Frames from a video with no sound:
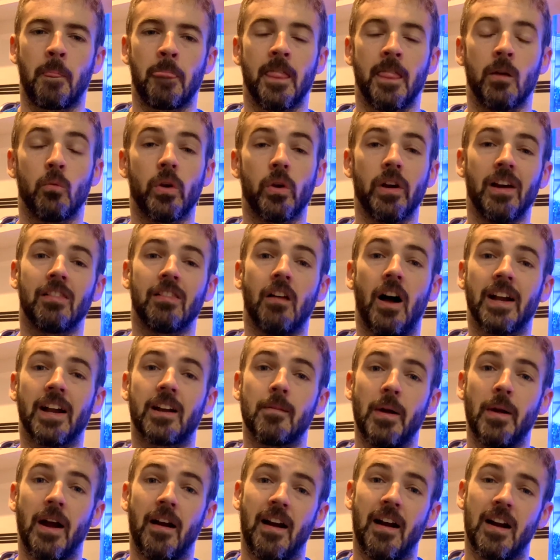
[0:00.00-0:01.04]
What I like
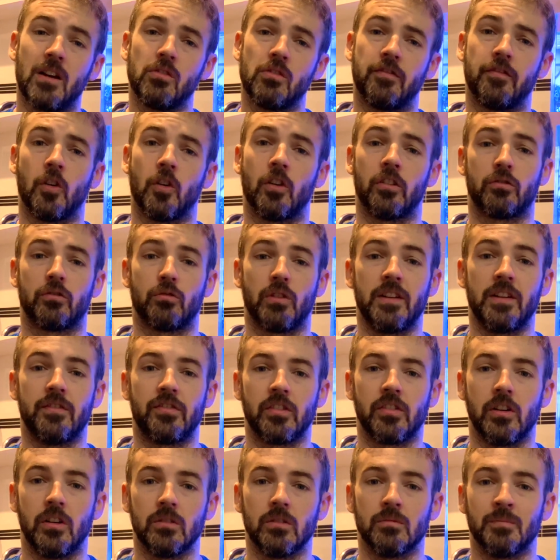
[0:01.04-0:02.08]
about Aquaforest Reef
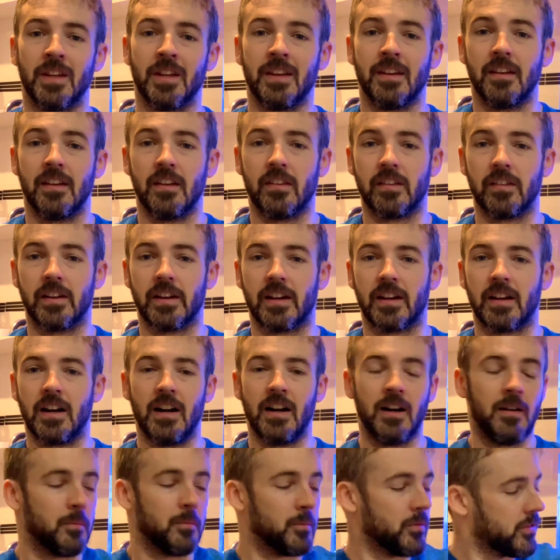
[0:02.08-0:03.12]
Salt is that it
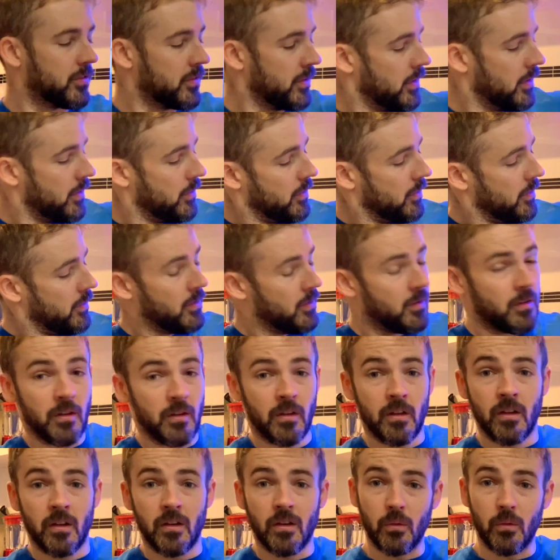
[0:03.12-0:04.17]
comes
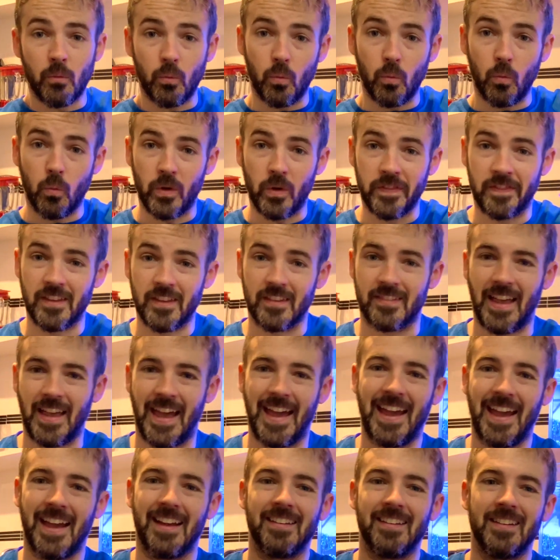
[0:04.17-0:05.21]
with this
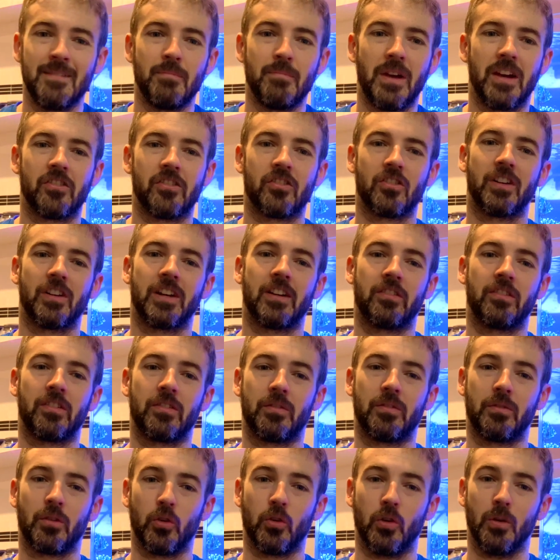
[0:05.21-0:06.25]
handy measuring
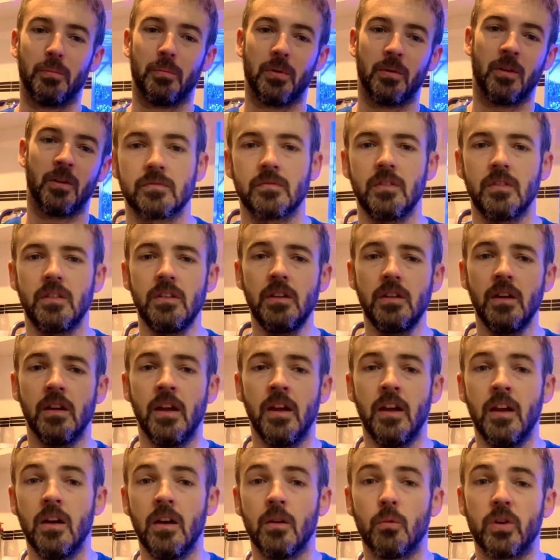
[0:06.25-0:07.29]
scoop,
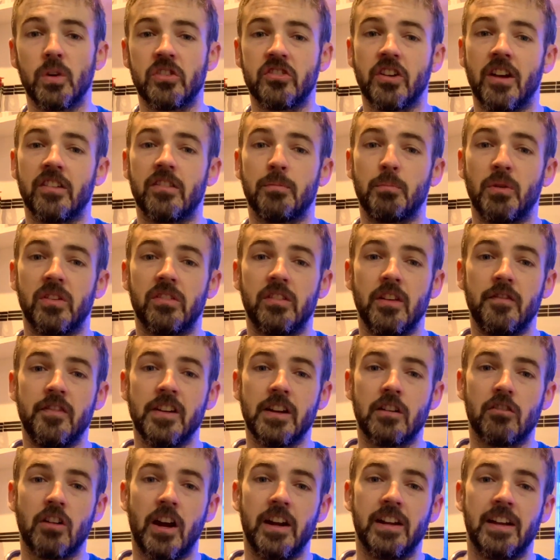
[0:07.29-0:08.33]
which has
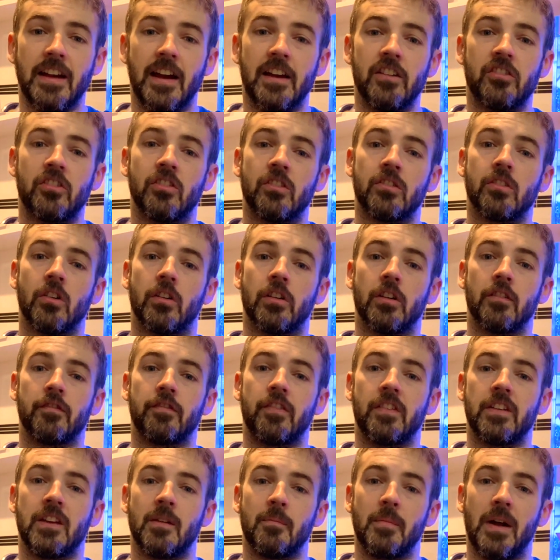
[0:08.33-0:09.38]
specific gradations on it for
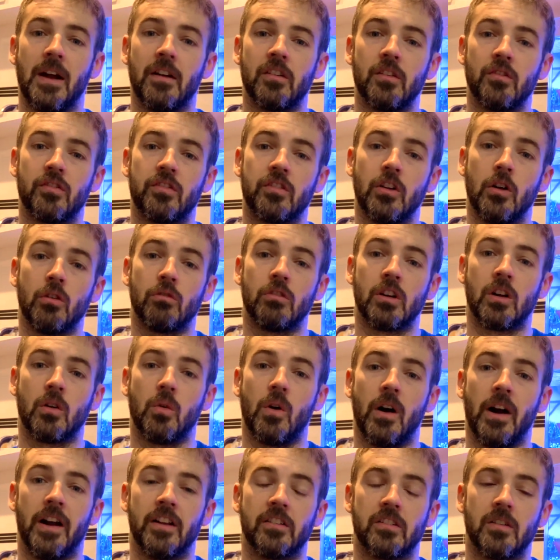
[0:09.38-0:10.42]
the amount of salt
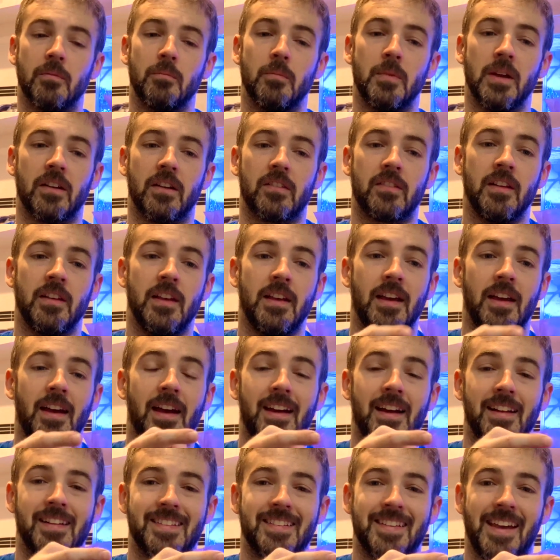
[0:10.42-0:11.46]
required to mix
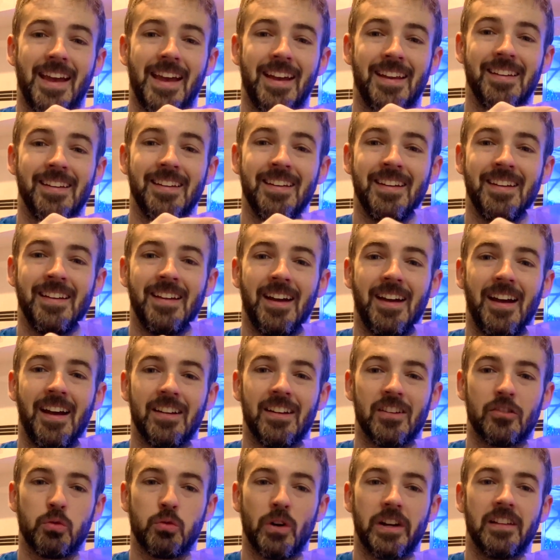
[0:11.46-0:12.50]
at 10
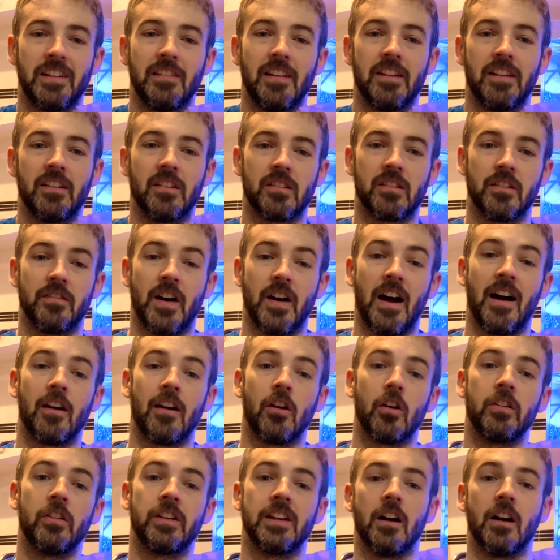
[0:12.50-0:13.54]
and 20 litres of
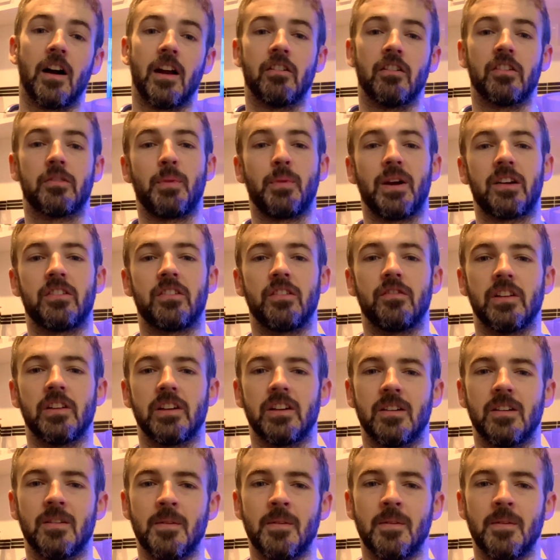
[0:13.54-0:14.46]
RODI respectively.